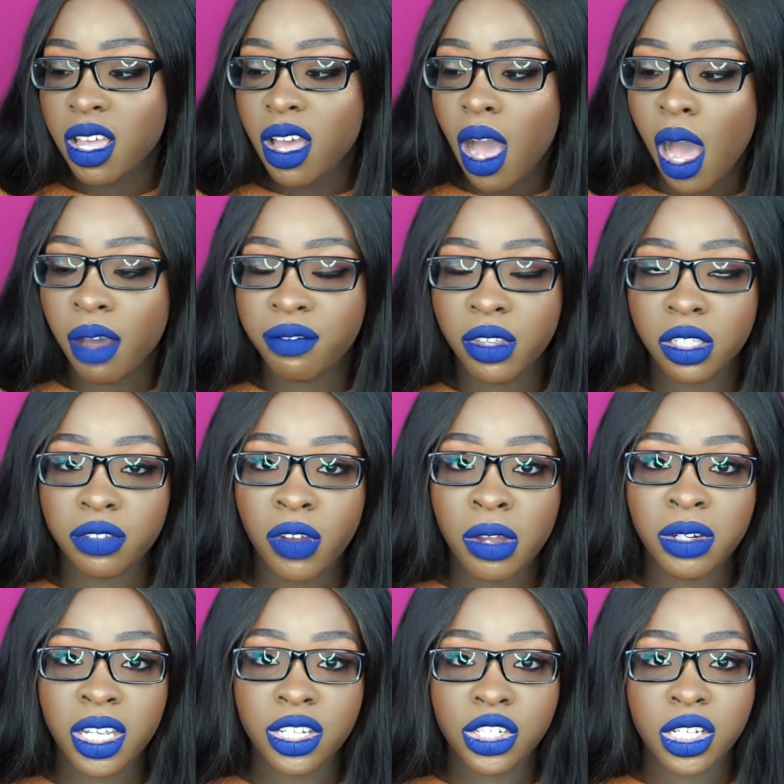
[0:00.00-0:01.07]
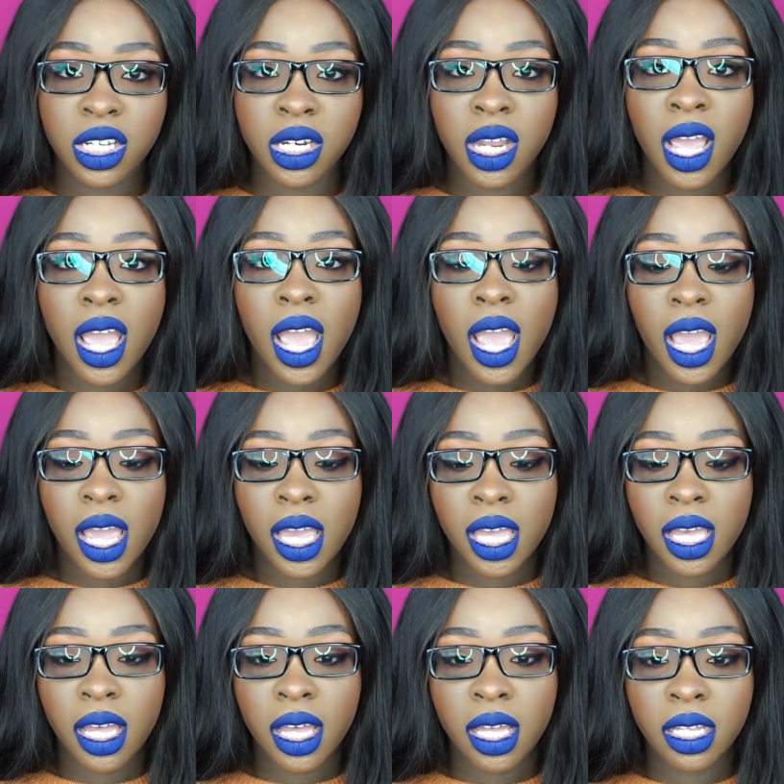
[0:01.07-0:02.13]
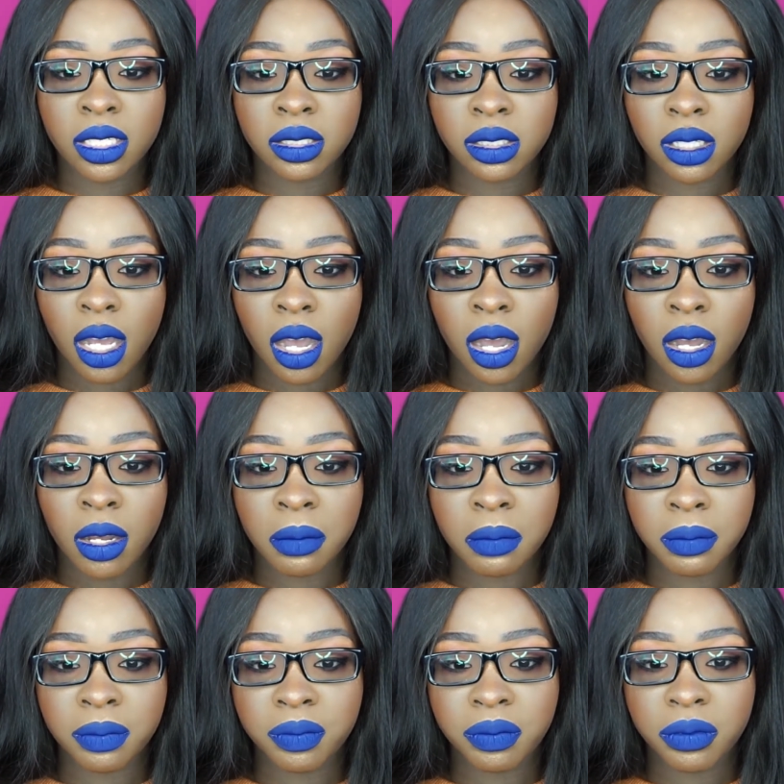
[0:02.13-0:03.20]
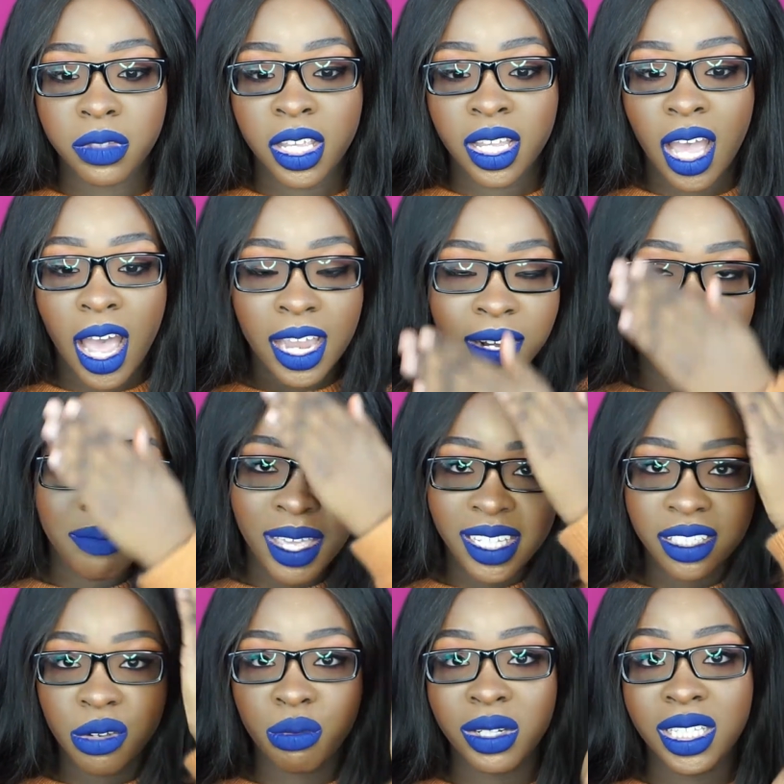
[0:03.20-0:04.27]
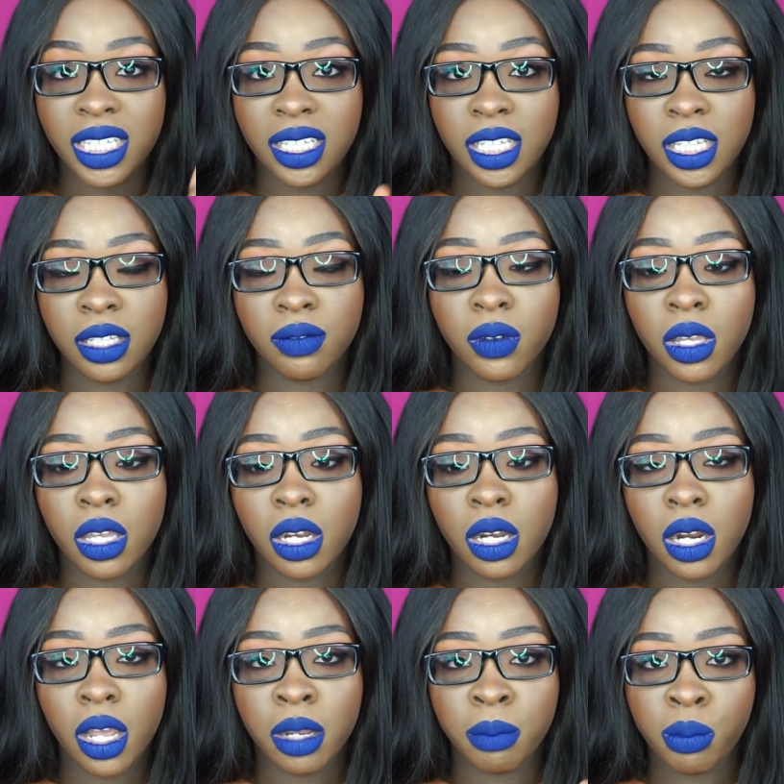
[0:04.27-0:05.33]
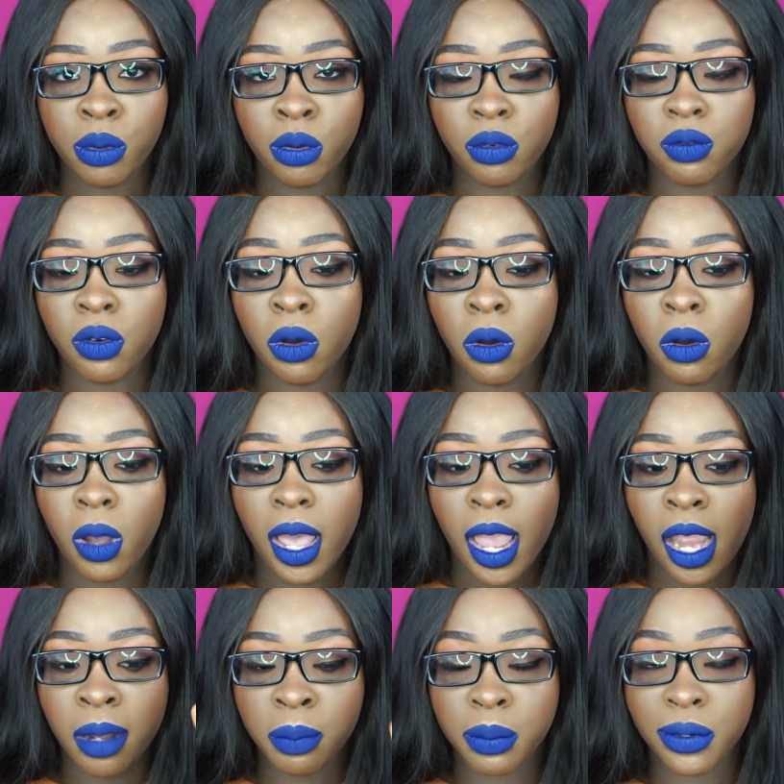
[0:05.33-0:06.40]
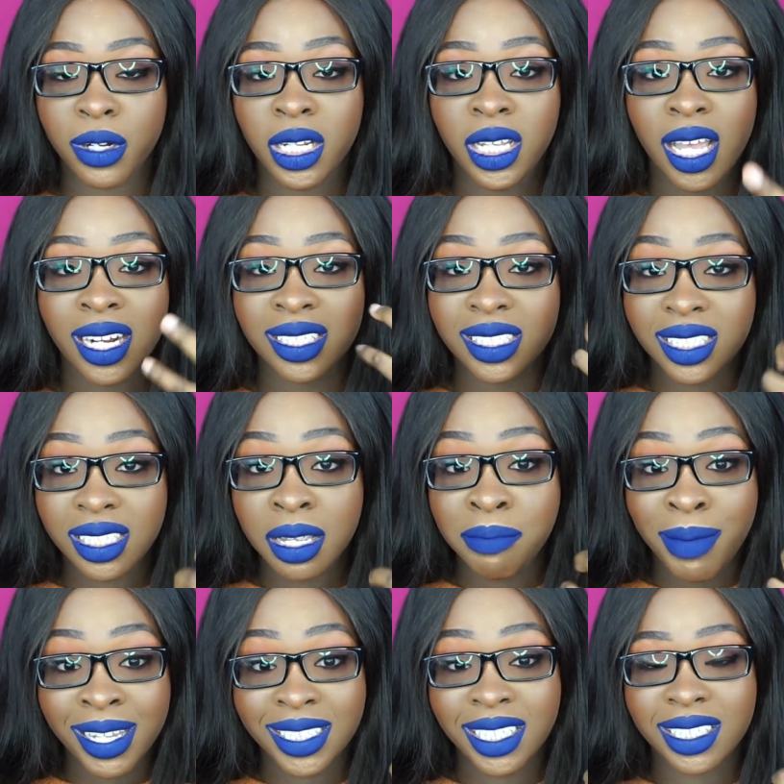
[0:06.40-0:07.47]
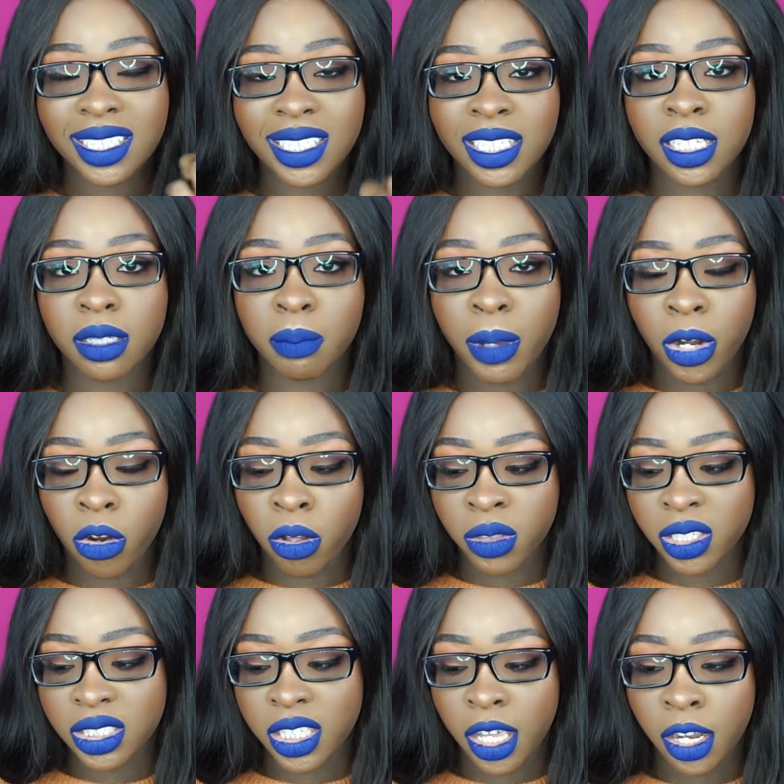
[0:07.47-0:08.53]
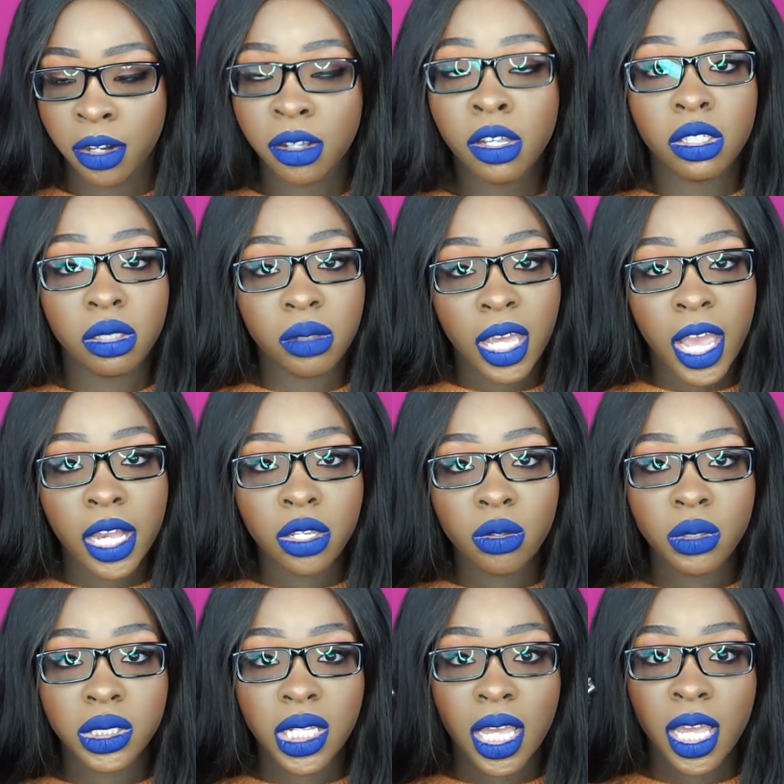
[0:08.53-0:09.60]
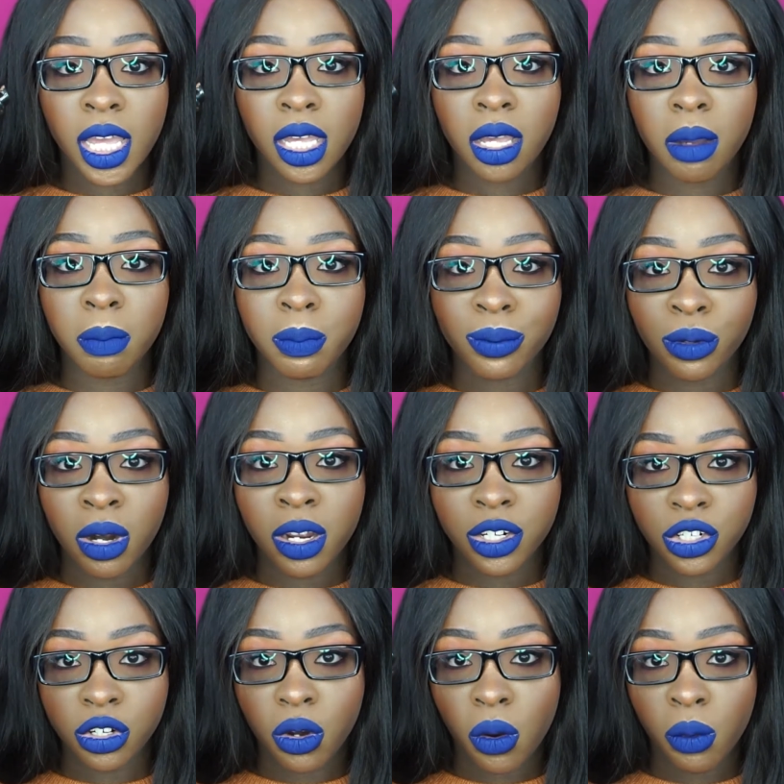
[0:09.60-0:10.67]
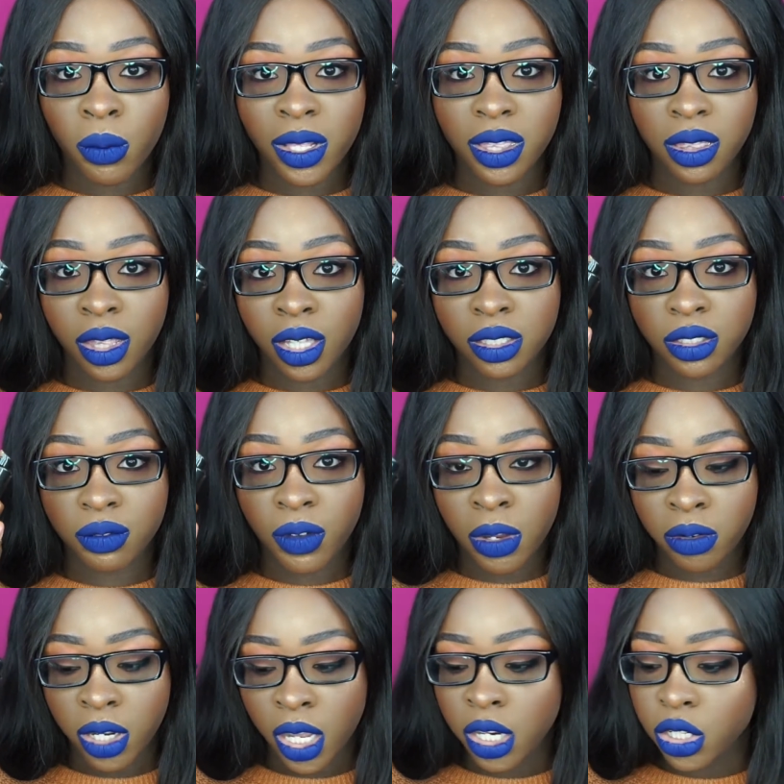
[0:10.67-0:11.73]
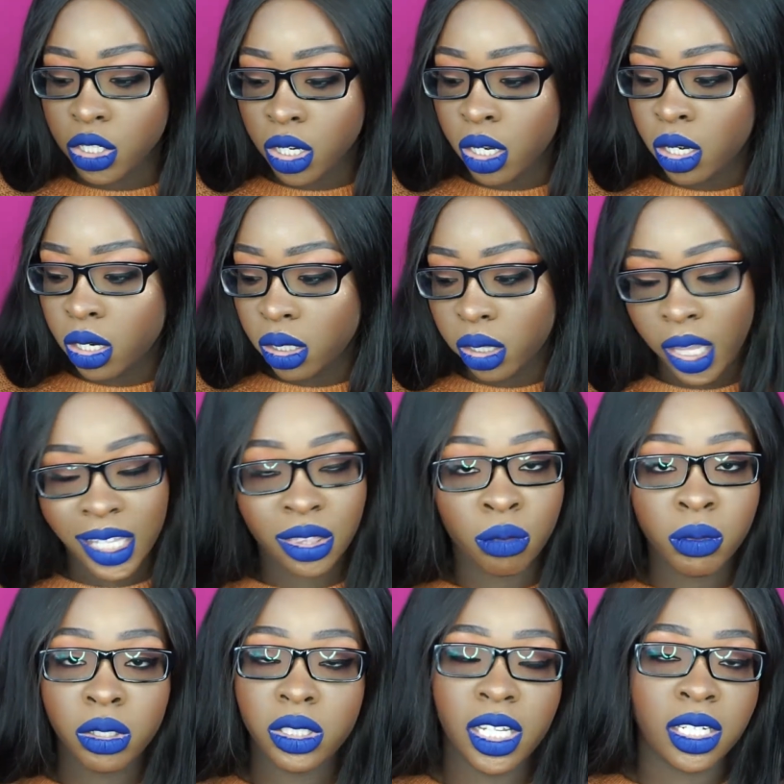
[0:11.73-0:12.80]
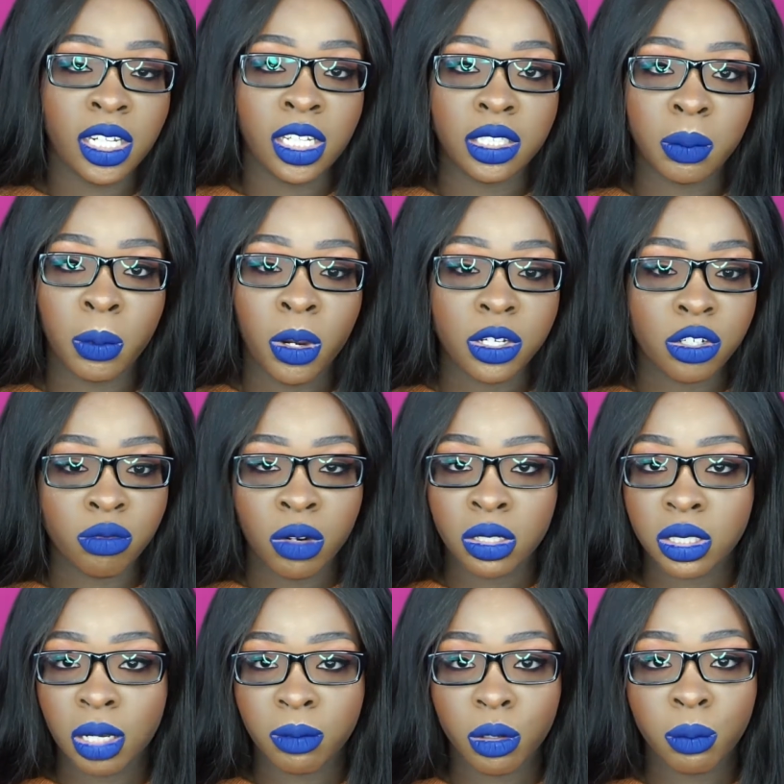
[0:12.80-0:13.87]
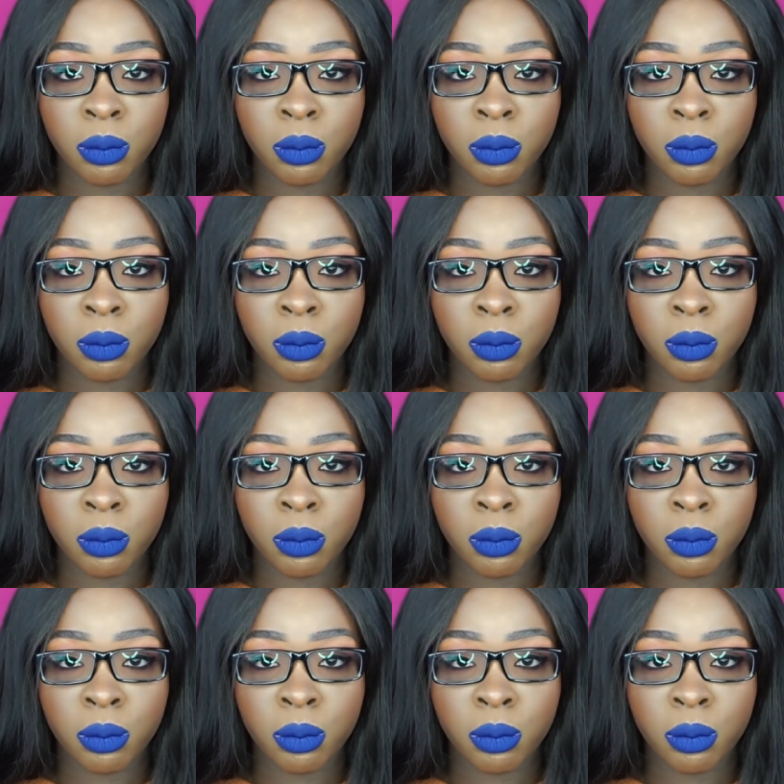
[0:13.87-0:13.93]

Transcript: of this foundation, and it kind of makes it really even and beautiful and pretty, and it makes it sit better on the skin. You can use a brush with this foundation, like the Real Techniques brush or Run Top